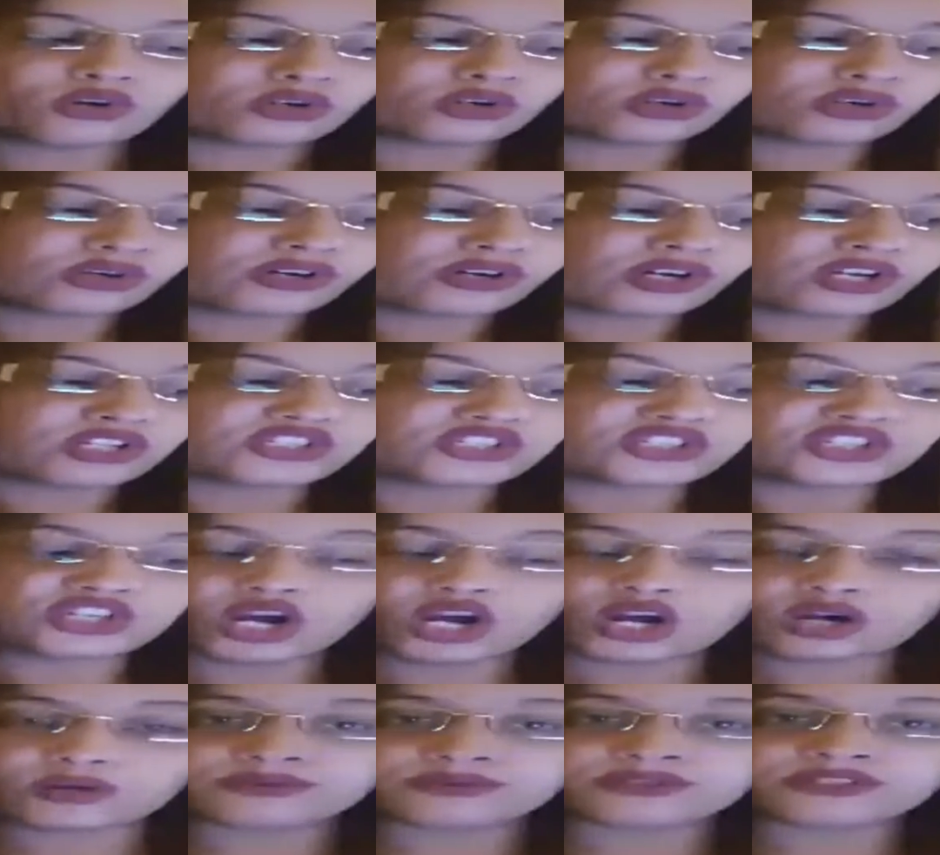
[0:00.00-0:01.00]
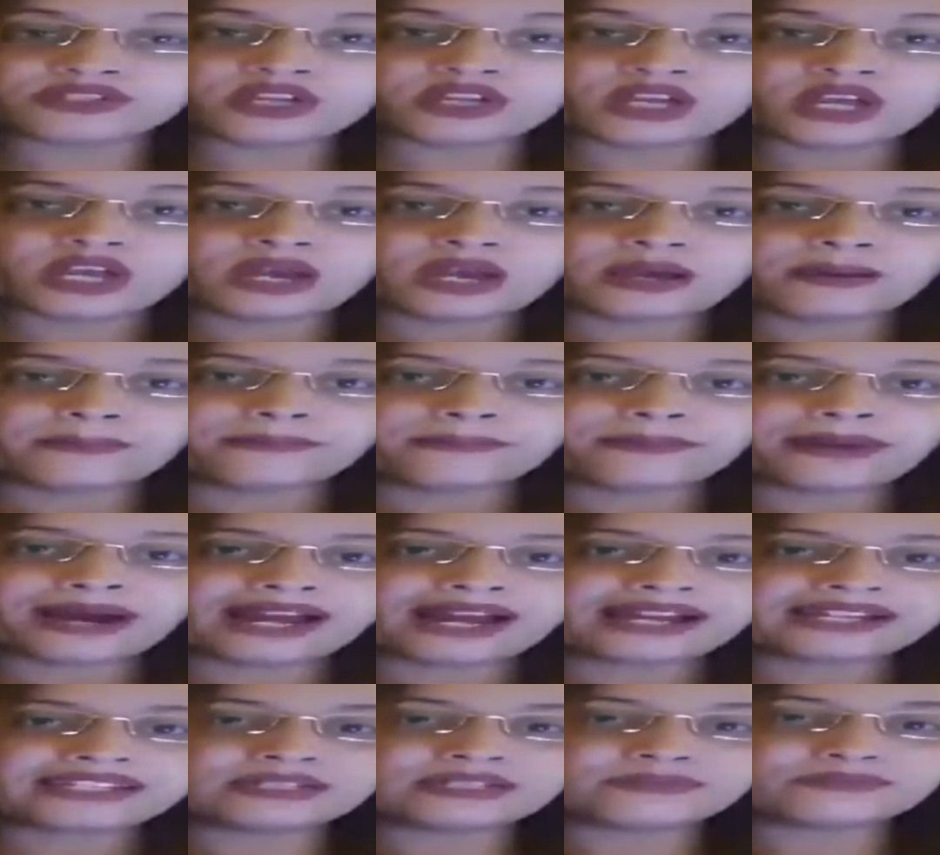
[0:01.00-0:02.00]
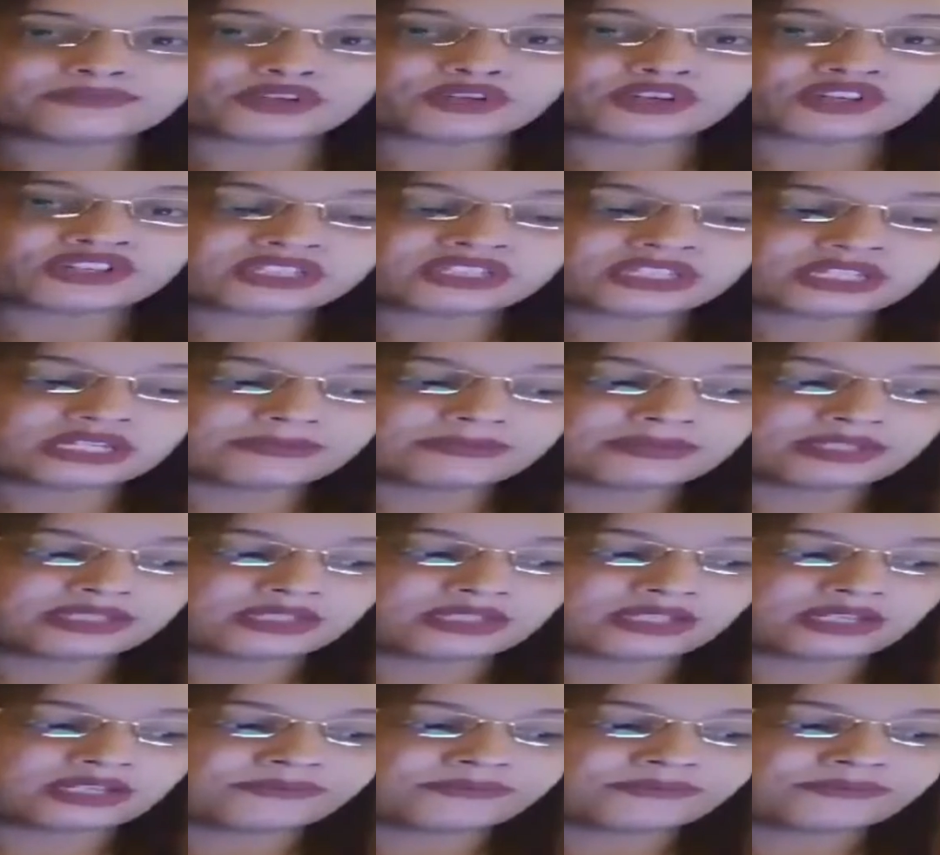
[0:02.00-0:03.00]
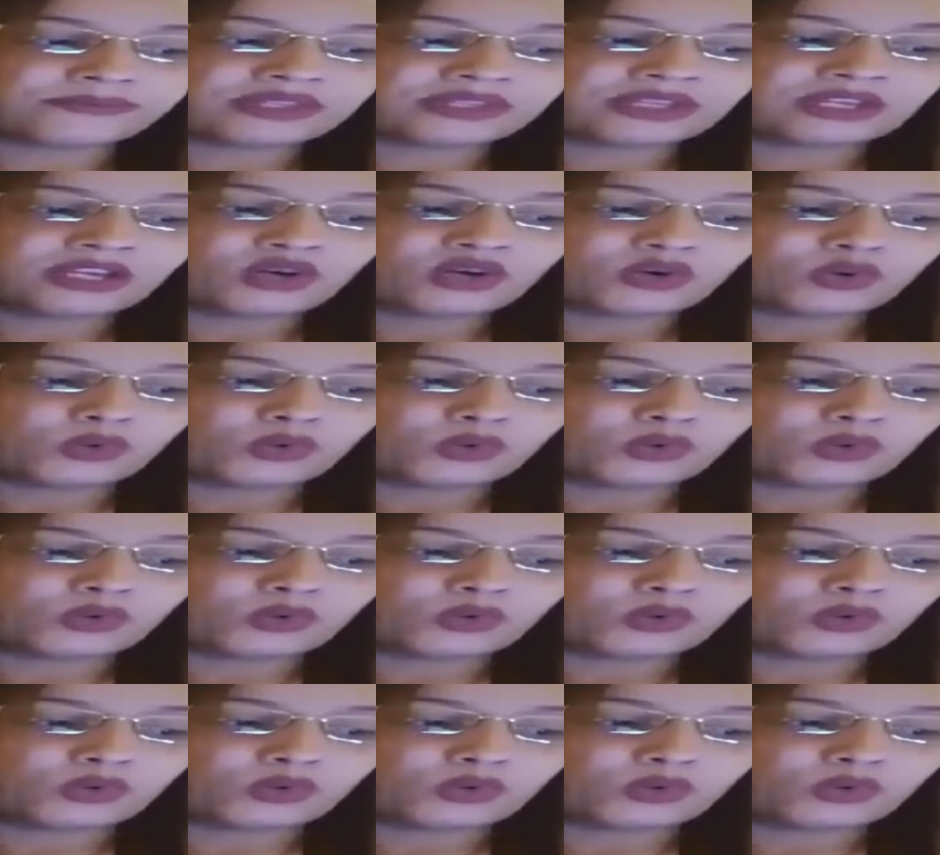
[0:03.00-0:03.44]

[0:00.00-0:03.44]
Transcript: or jobs by the proximity